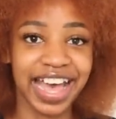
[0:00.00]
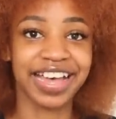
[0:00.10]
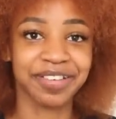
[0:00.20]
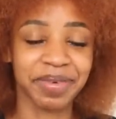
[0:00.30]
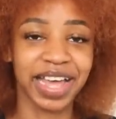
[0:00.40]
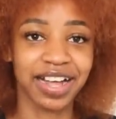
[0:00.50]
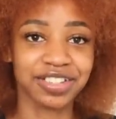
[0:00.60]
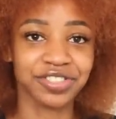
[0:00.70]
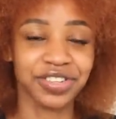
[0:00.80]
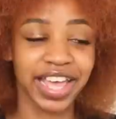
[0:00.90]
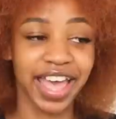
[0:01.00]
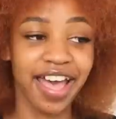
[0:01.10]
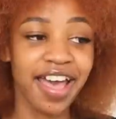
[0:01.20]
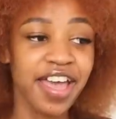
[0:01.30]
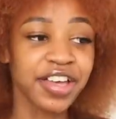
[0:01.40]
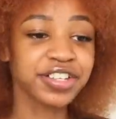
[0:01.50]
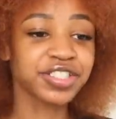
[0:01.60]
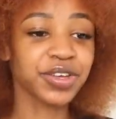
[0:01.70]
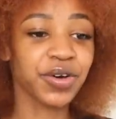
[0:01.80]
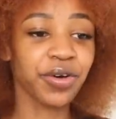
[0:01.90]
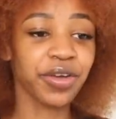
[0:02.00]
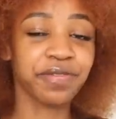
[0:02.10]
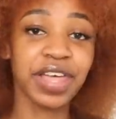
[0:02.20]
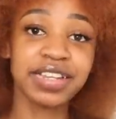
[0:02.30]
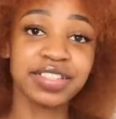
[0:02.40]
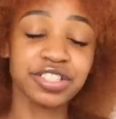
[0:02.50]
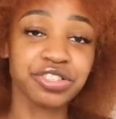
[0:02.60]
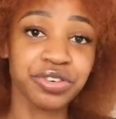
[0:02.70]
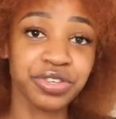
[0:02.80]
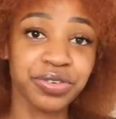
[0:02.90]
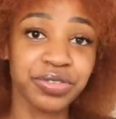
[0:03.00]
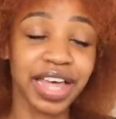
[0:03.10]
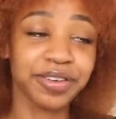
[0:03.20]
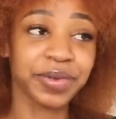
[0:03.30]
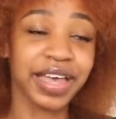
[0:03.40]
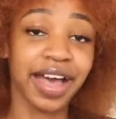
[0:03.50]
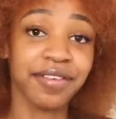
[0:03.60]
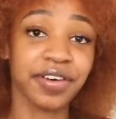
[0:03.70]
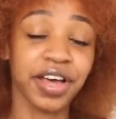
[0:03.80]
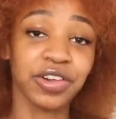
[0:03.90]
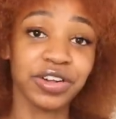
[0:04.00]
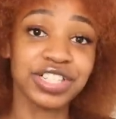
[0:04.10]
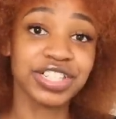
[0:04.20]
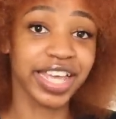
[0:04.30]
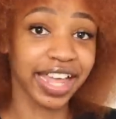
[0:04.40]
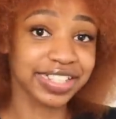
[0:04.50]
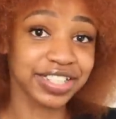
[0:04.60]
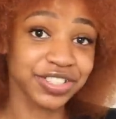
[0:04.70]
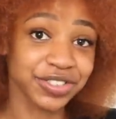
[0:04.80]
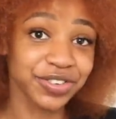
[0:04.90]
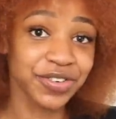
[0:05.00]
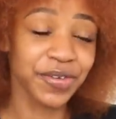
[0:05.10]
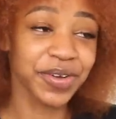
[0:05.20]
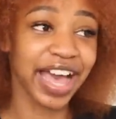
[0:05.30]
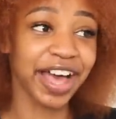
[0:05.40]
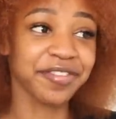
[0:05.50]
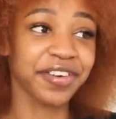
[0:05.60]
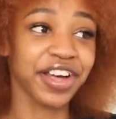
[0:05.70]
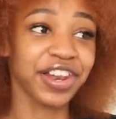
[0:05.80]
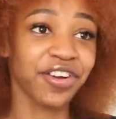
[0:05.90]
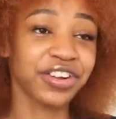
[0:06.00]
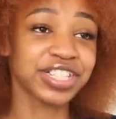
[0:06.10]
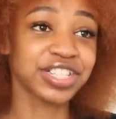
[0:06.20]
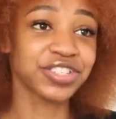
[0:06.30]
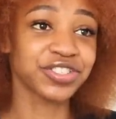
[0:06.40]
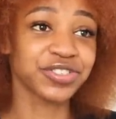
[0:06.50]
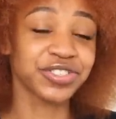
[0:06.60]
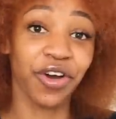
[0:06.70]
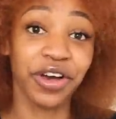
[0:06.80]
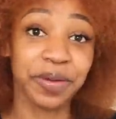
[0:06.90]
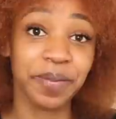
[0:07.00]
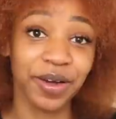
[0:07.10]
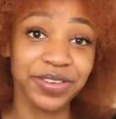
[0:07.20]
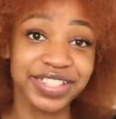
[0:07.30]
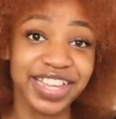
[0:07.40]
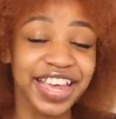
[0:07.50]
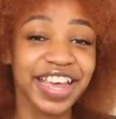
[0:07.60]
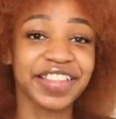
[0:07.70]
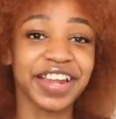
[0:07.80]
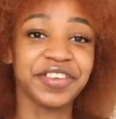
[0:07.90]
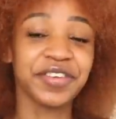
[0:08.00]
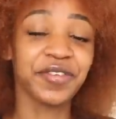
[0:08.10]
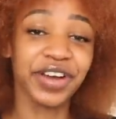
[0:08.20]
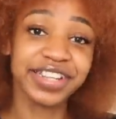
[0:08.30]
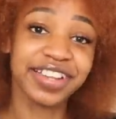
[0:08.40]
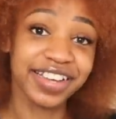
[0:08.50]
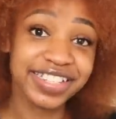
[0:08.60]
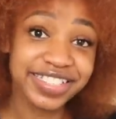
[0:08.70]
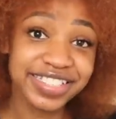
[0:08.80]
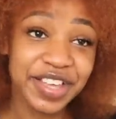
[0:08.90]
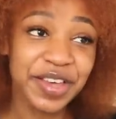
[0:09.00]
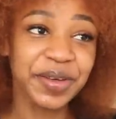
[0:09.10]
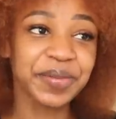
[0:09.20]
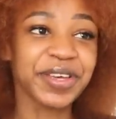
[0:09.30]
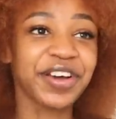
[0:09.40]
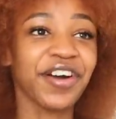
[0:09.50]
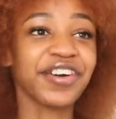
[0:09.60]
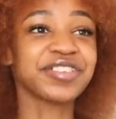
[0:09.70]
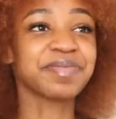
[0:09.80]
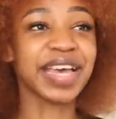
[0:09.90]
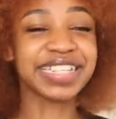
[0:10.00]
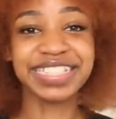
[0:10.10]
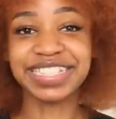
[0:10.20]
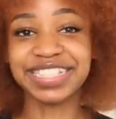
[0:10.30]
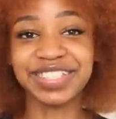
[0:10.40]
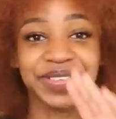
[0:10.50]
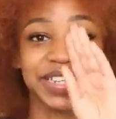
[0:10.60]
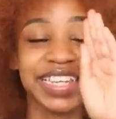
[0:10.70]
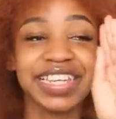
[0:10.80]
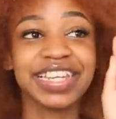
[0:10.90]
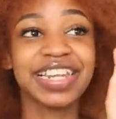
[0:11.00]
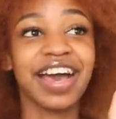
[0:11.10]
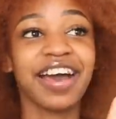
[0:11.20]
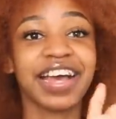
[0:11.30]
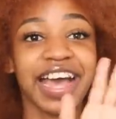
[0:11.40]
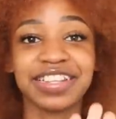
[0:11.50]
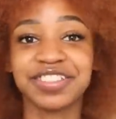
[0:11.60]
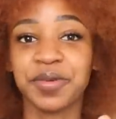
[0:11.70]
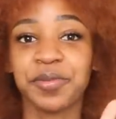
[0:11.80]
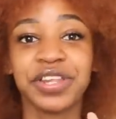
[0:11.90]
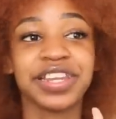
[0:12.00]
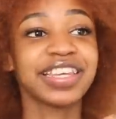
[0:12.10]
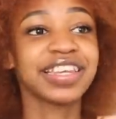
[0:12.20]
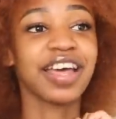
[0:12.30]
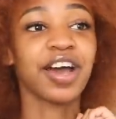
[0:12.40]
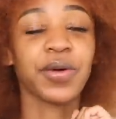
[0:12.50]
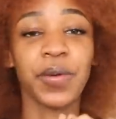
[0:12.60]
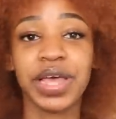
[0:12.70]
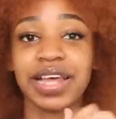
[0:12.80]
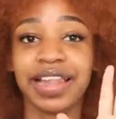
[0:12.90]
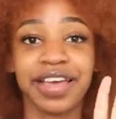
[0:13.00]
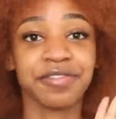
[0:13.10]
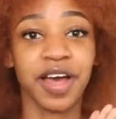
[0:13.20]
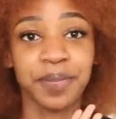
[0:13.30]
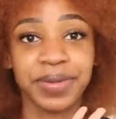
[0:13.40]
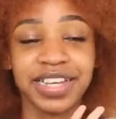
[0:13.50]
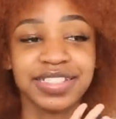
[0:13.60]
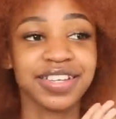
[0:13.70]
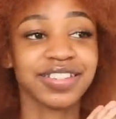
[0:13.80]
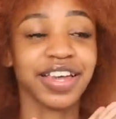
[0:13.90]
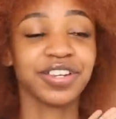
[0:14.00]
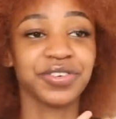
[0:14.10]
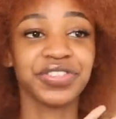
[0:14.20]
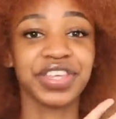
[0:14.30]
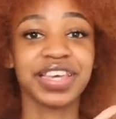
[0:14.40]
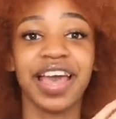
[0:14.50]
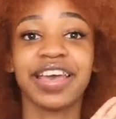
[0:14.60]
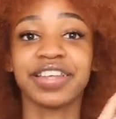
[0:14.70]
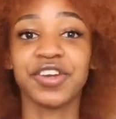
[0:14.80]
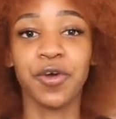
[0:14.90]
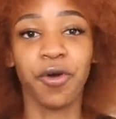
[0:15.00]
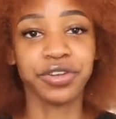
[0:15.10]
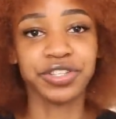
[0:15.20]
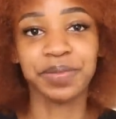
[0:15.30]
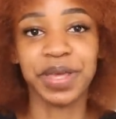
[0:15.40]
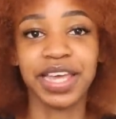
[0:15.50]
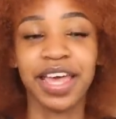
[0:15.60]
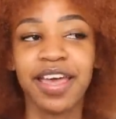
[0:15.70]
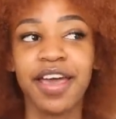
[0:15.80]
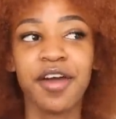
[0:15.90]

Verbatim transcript: Yeah, my actual hair. So if that doesn't show you that we have a lot to get into, we have a lot to talk about, then I don't know what does. Because besties, we need a catch-up, we need a quick life update, because I don't think I can go on to make